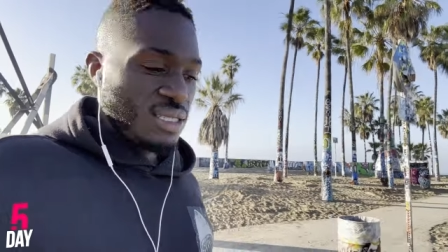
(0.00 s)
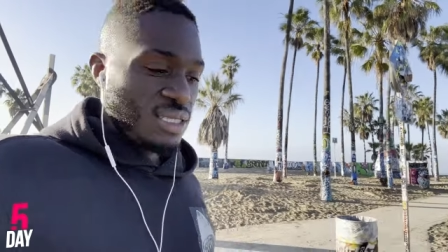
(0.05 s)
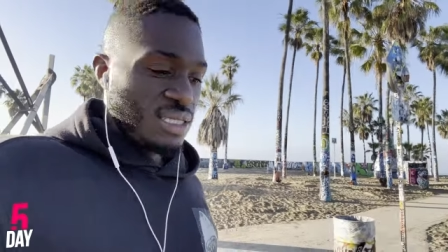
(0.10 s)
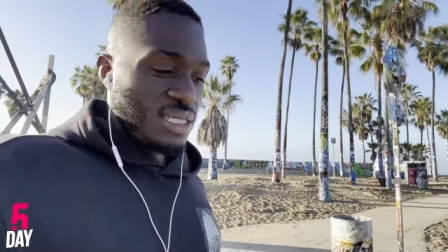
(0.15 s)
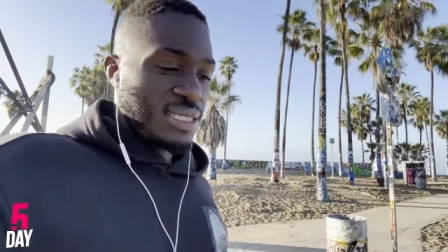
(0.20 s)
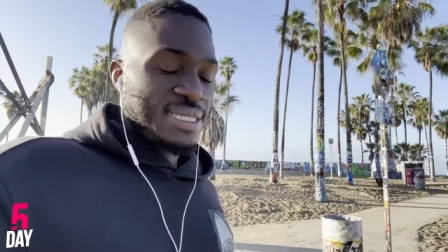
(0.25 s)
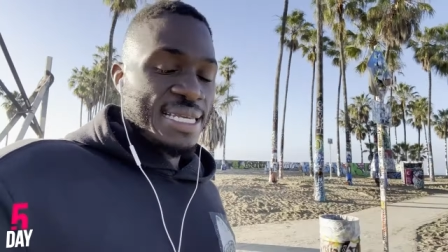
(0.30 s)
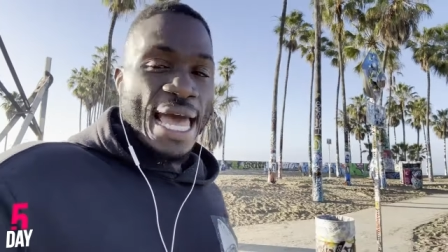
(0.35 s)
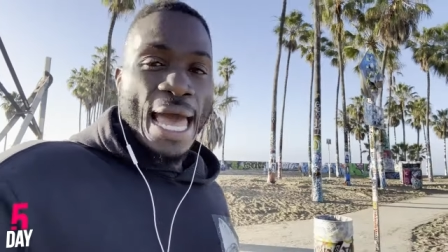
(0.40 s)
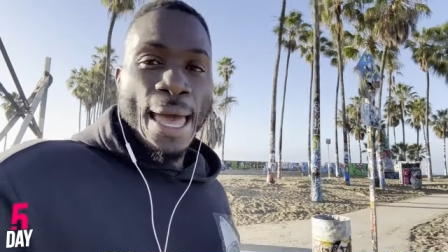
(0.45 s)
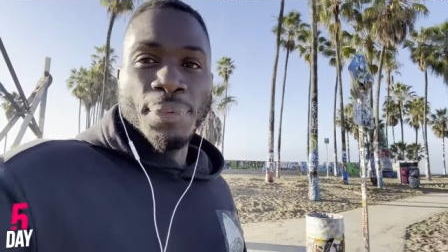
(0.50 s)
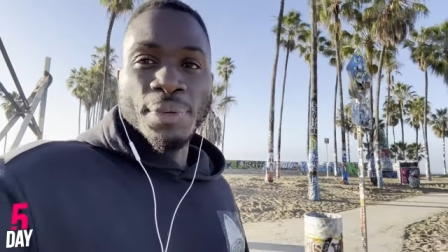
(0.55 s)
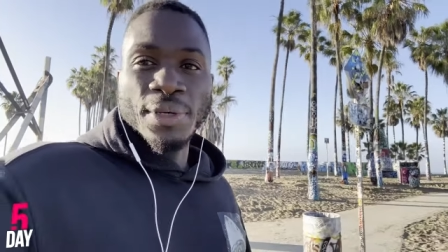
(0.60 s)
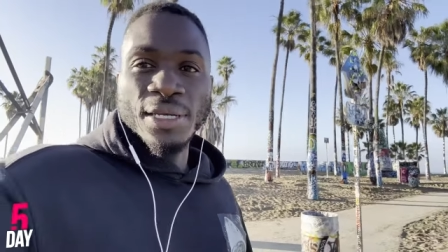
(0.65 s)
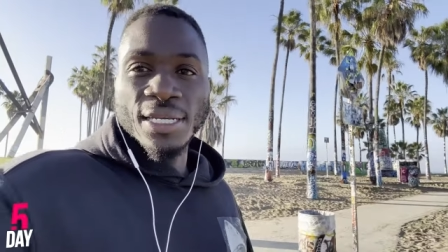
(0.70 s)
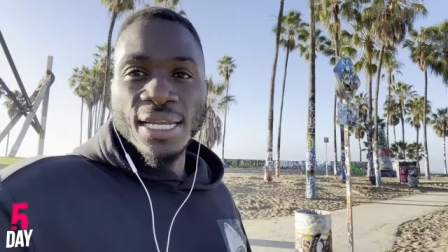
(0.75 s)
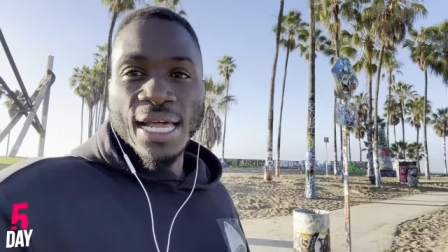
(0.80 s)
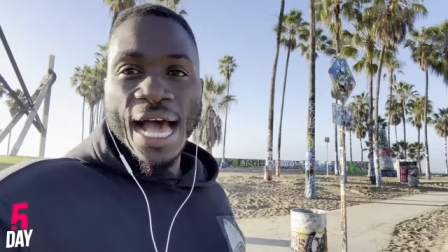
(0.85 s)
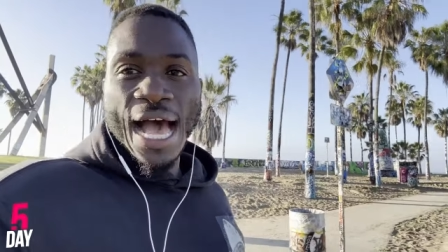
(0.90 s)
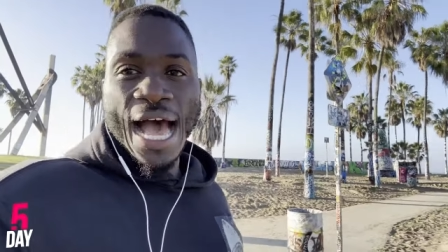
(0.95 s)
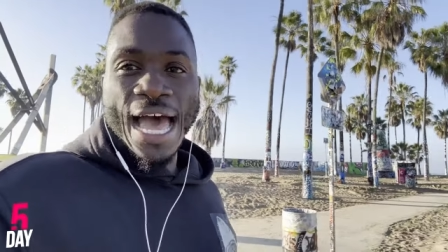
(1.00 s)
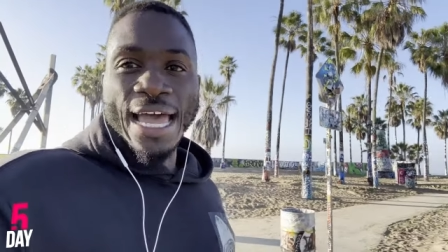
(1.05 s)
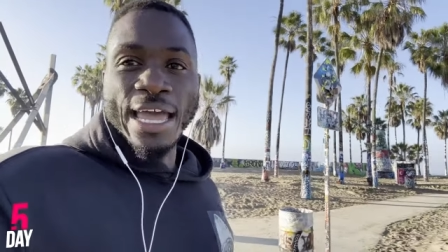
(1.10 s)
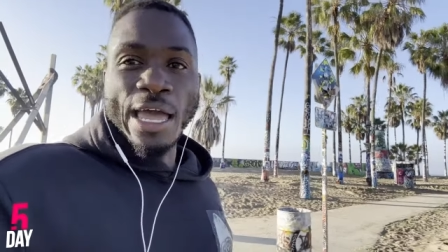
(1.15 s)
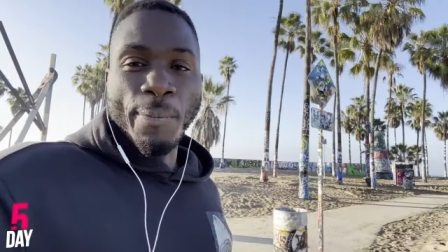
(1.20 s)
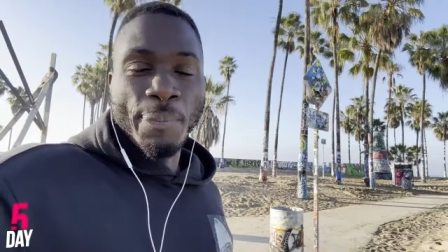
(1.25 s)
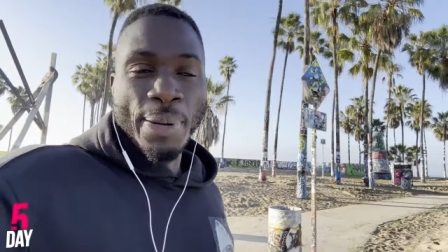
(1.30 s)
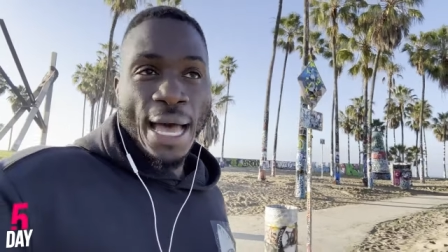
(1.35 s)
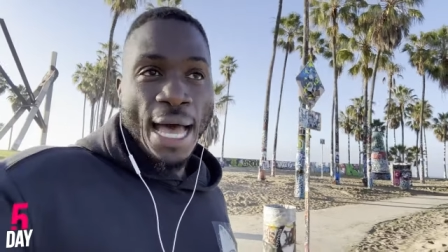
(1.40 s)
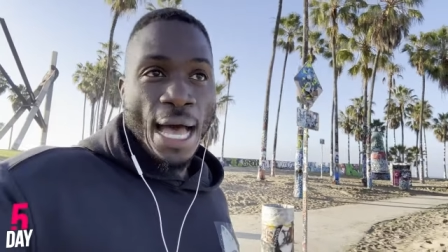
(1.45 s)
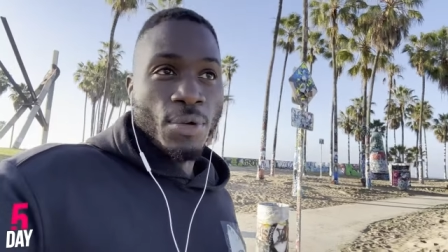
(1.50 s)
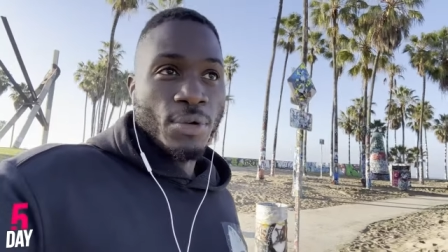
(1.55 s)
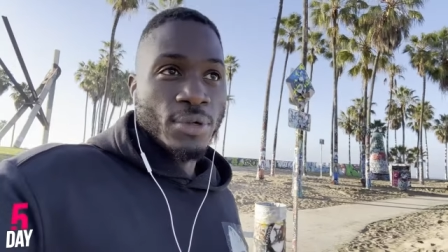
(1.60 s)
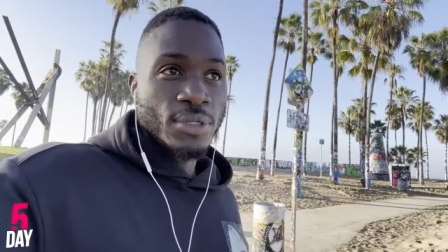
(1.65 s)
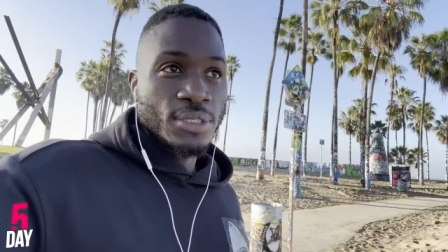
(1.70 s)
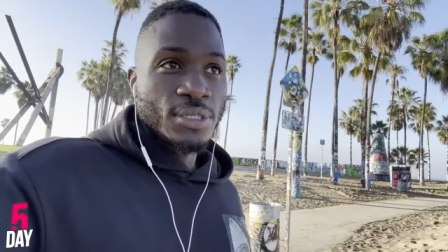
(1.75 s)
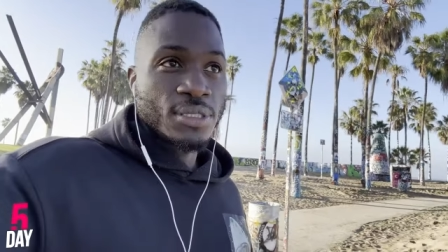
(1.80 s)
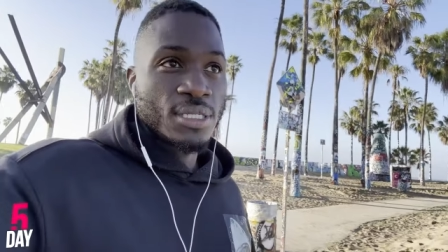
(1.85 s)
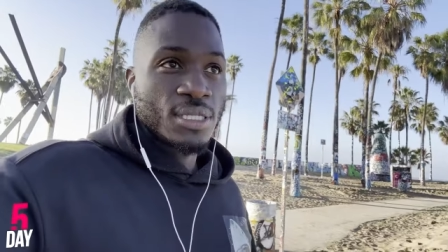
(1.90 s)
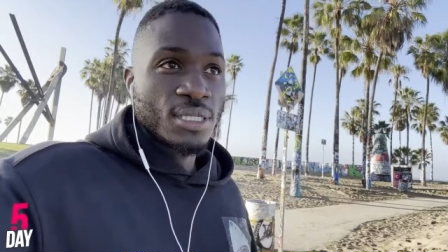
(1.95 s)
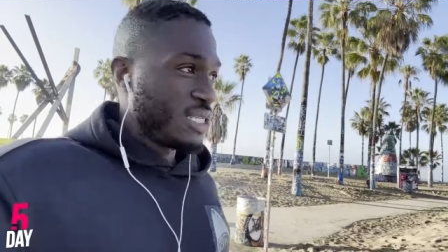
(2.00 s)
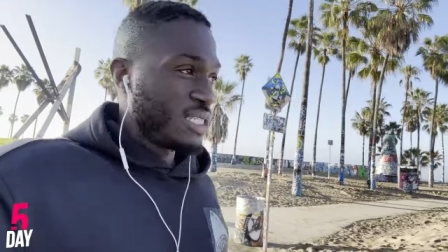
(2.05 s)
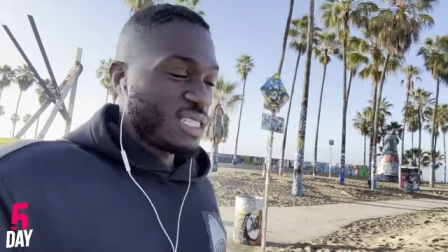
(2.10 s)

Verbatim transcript: to tap into the higher powers,